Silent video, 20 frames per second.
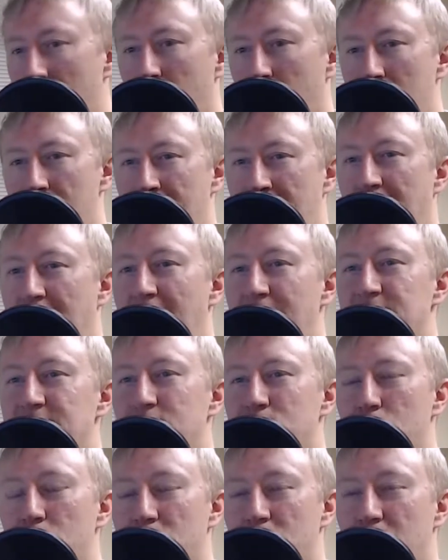of my high
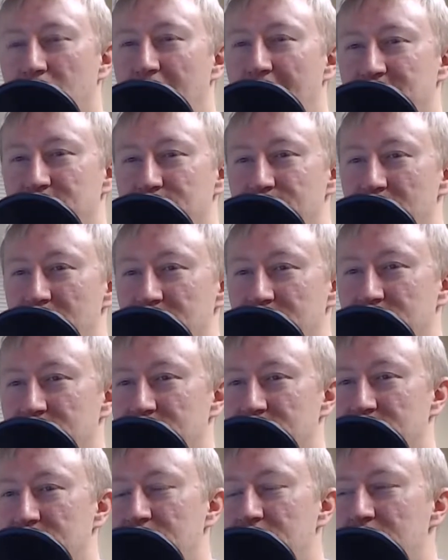school classmates,
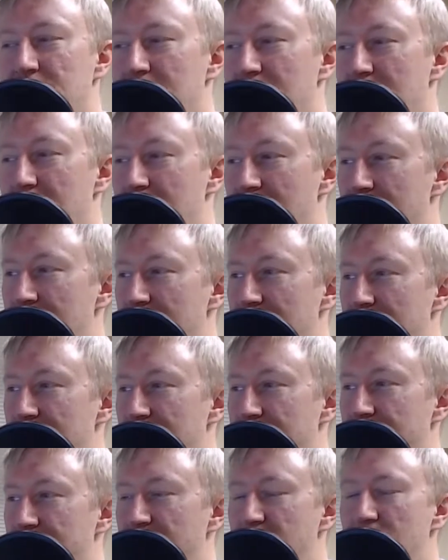
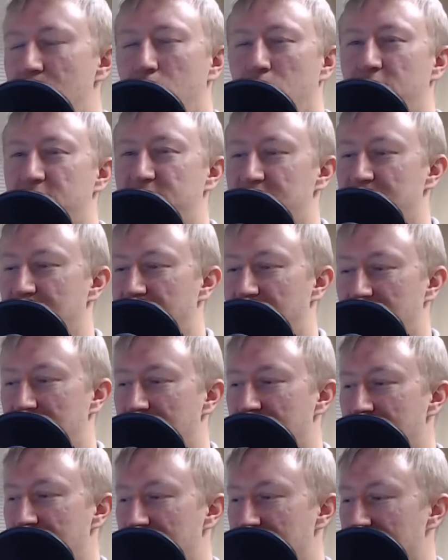he works in
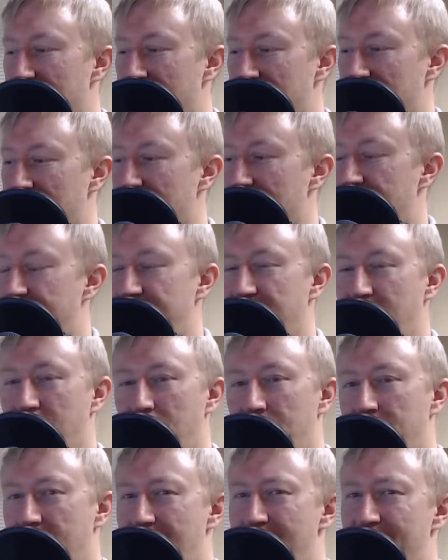the
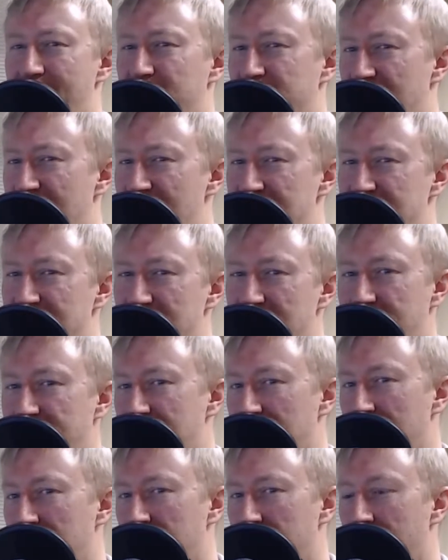film and advertising
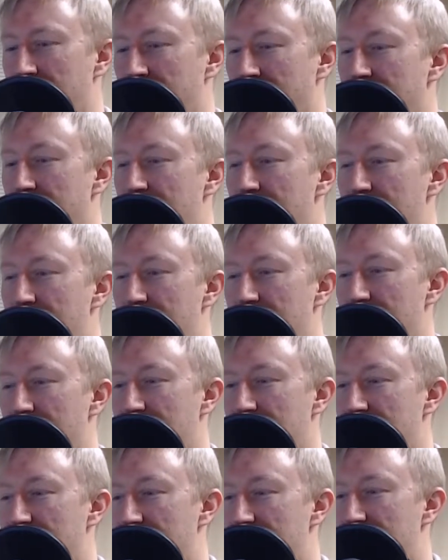field where
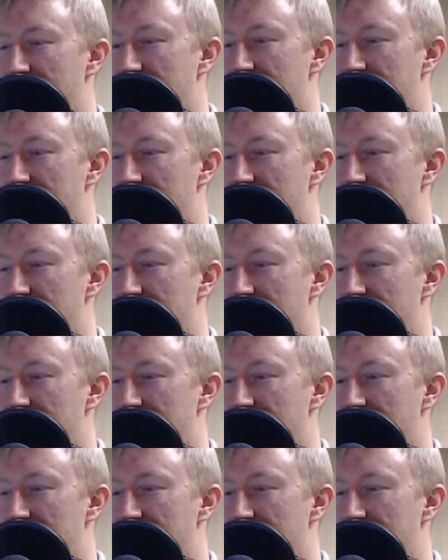he